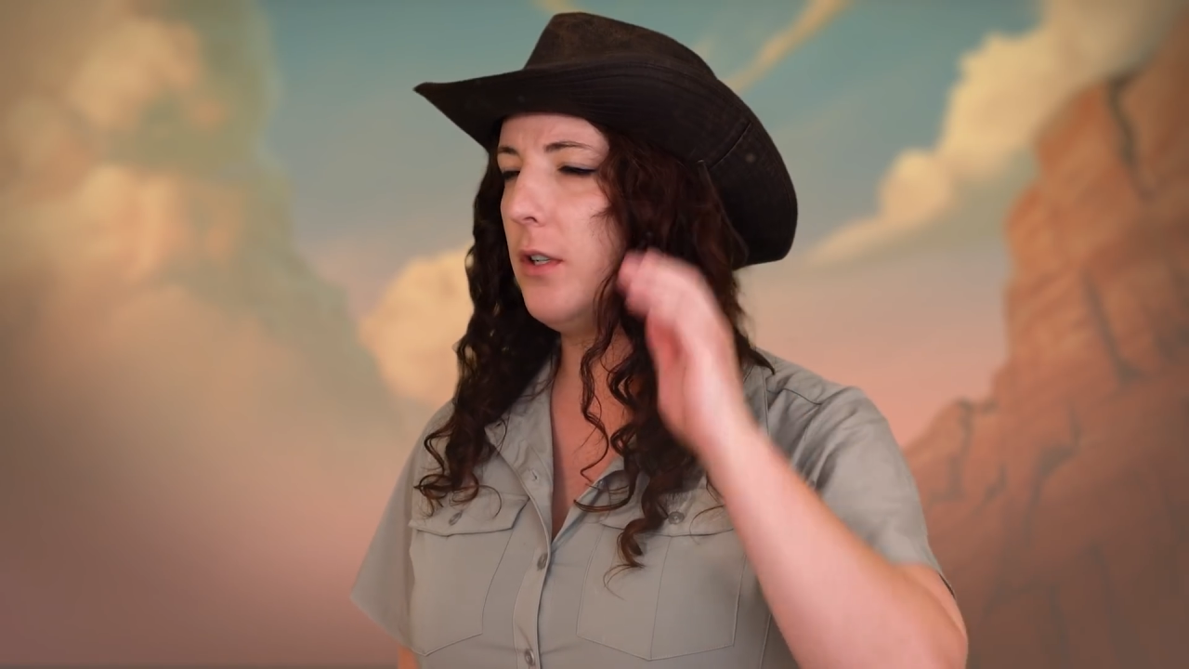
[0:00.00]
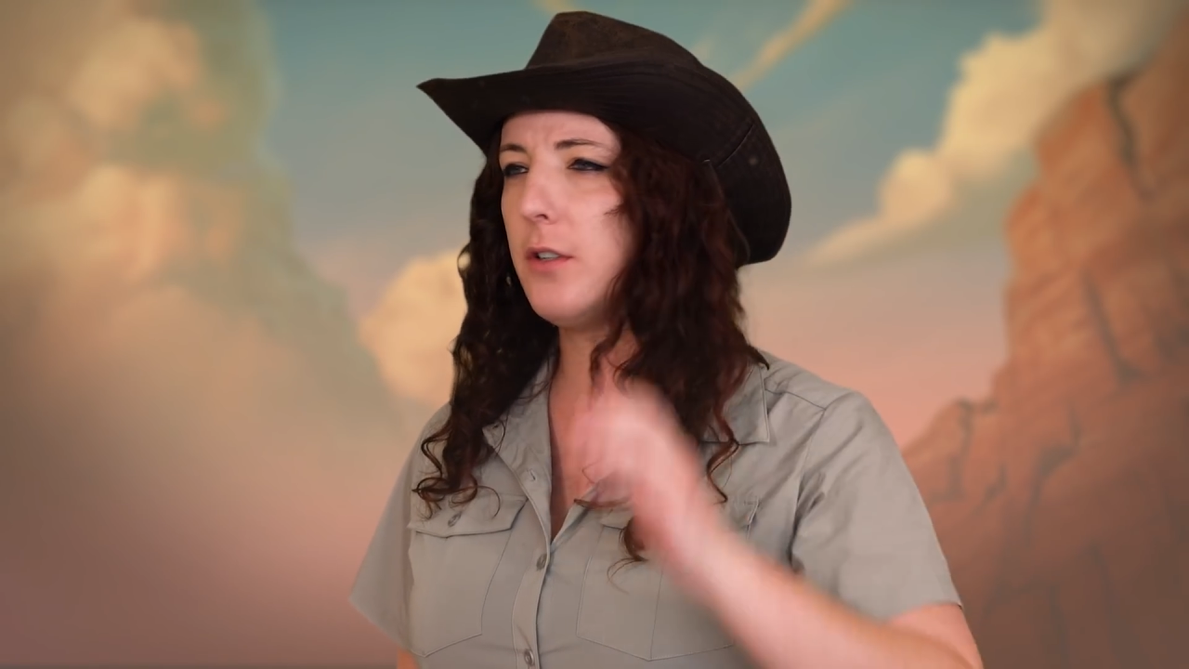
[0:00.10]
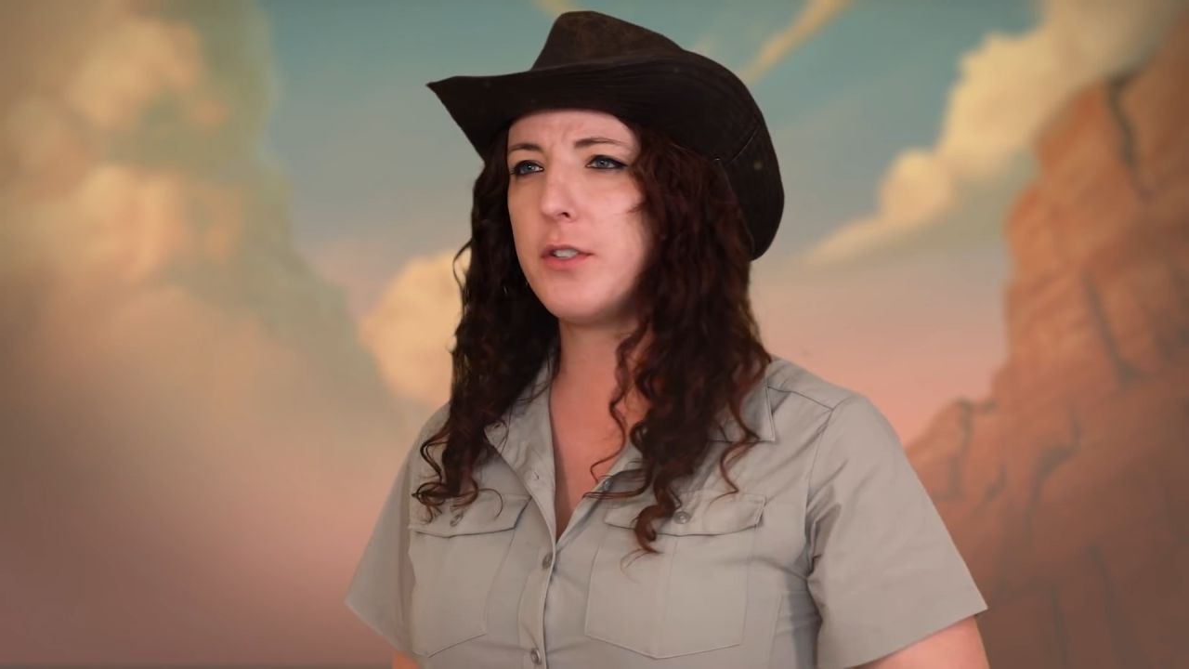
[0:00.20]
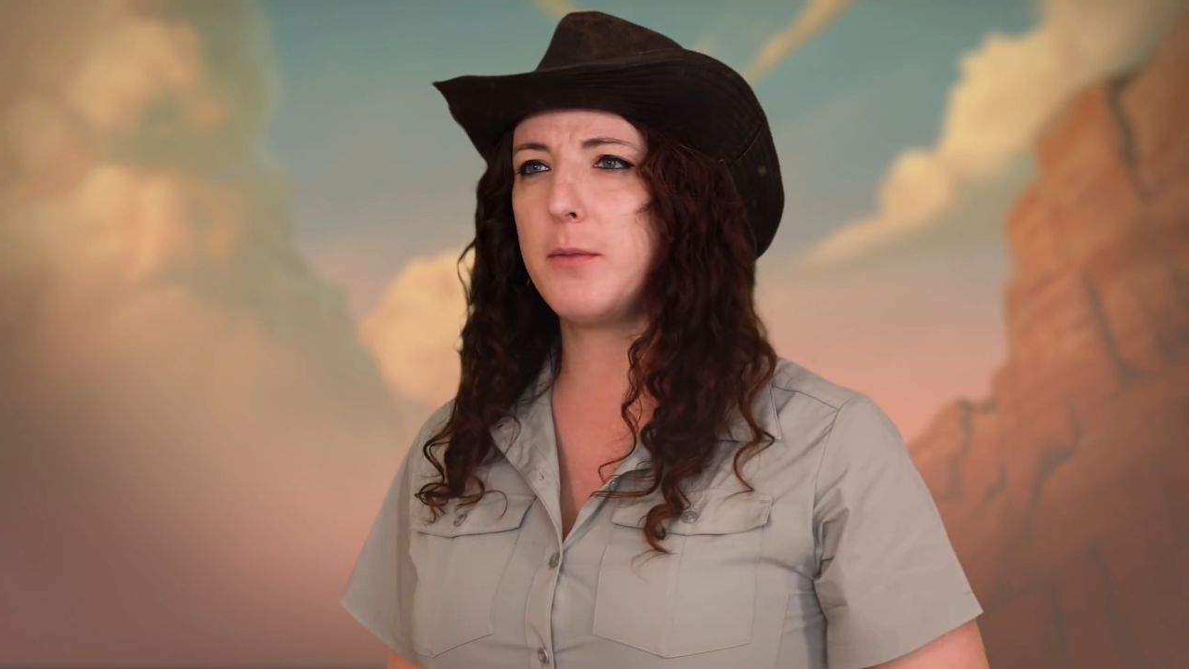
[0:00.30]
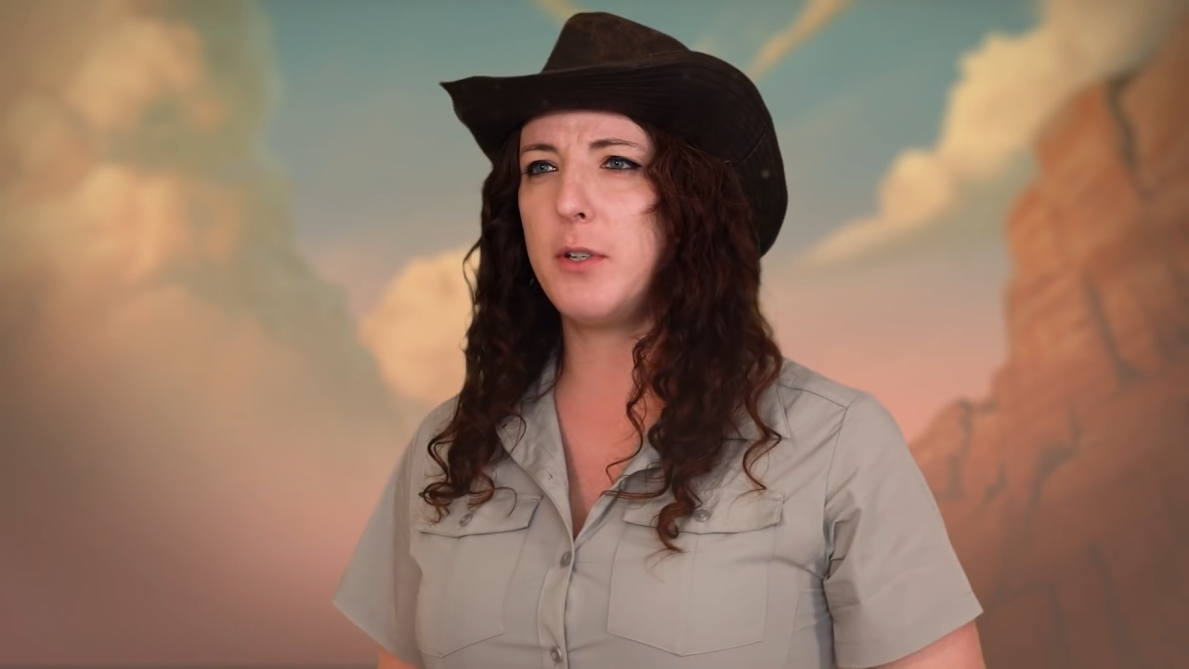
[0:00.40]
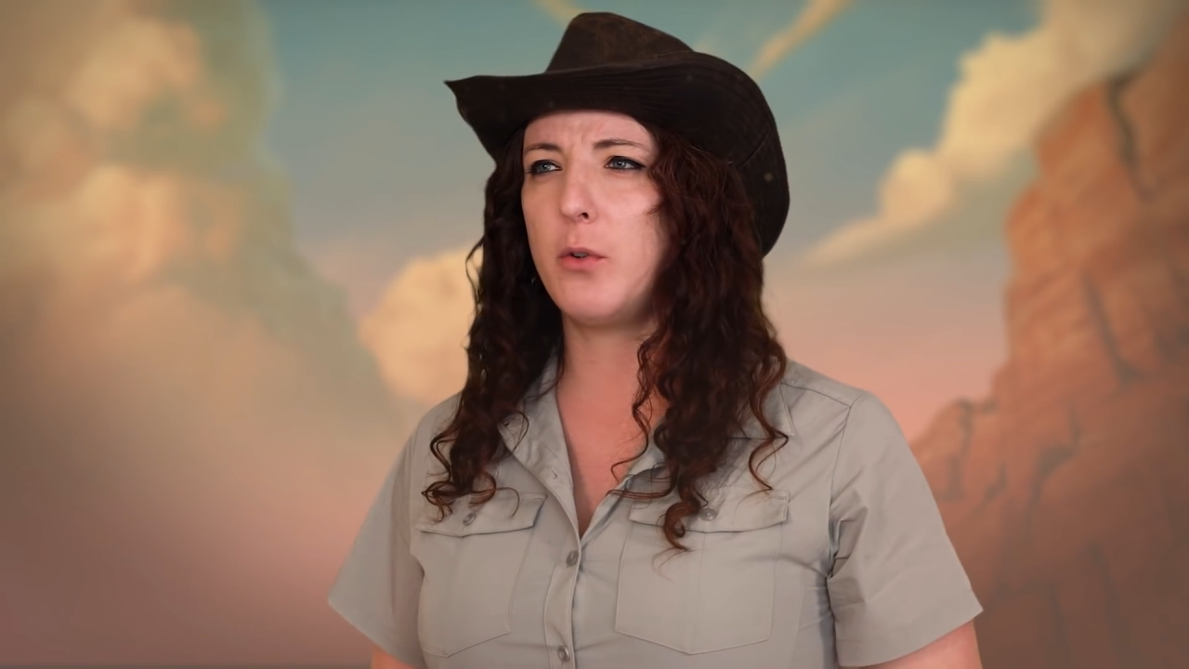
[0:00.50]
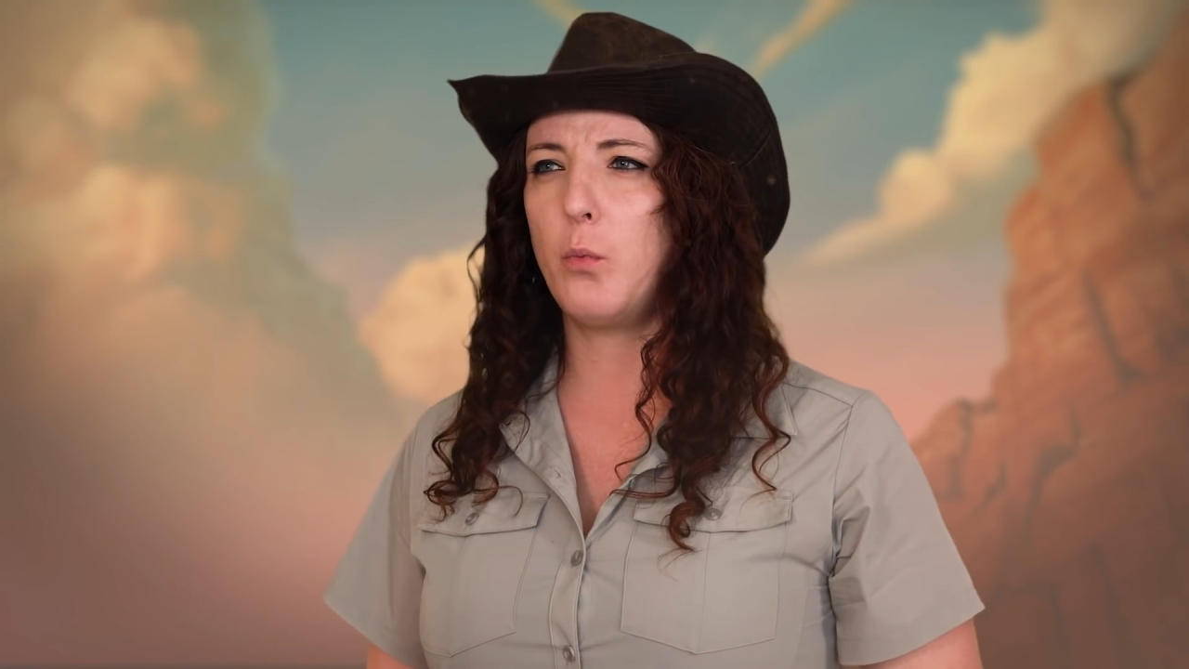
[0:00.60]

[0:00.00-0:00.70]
hear somebody